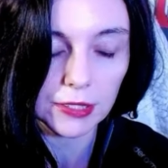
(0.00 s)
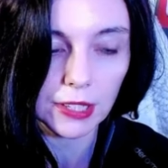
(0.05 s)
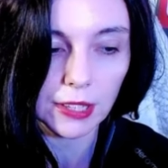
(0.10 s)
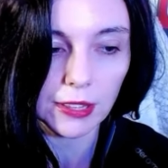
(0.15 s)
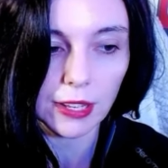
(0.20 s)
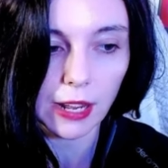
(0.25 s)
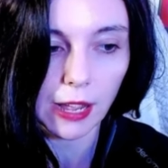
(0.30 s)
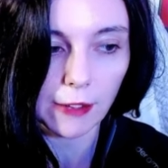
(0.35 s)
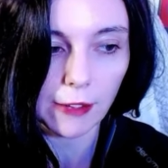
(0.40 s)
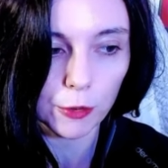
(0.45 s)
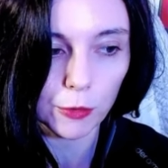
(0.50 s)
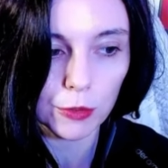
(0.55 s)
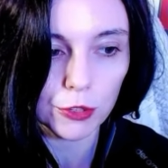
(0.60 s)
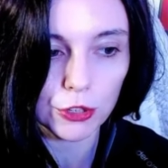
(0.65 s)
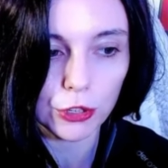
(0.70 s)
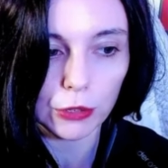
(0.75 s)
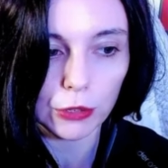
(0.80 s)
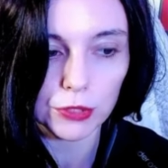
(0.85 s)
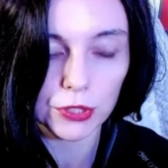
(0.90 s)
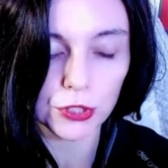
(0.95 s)
and then afterwards
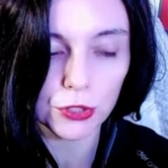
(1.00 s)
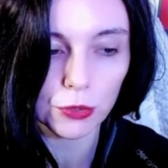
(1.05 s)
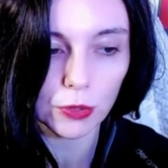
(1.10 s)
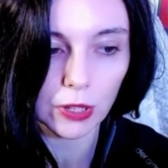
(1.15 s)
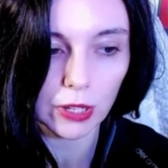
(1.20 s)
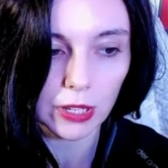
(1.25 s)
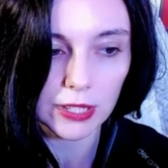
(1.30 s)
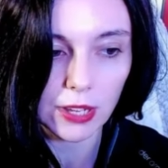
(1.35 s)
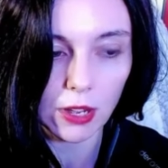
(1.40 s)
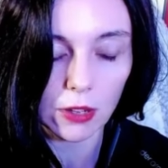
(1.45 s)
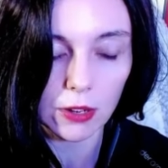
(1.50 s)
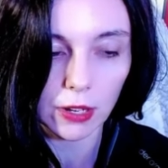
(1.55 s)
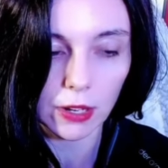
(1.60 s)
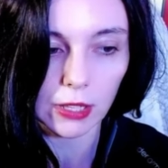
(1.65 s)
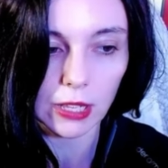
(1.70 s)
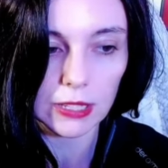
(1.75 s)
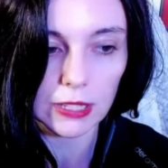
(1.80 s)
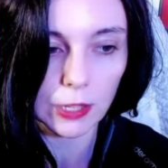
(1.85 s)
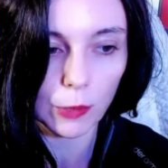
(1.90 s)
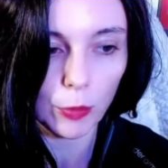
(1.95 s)
she goes into a Kitana
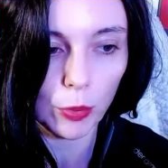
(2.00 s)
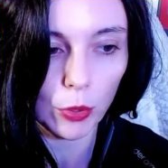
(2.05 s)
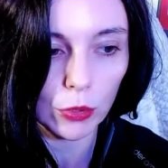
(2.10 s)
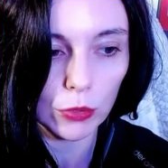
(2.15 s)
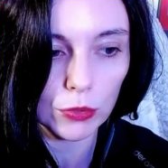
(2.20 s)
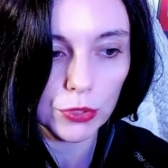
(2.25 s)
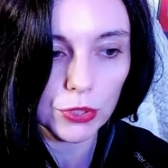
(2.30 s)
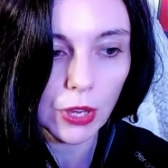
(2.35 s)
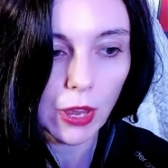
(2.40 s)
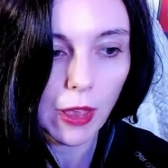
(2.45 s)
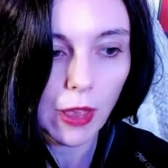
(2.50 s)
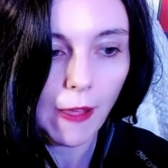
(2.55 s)
classic pose.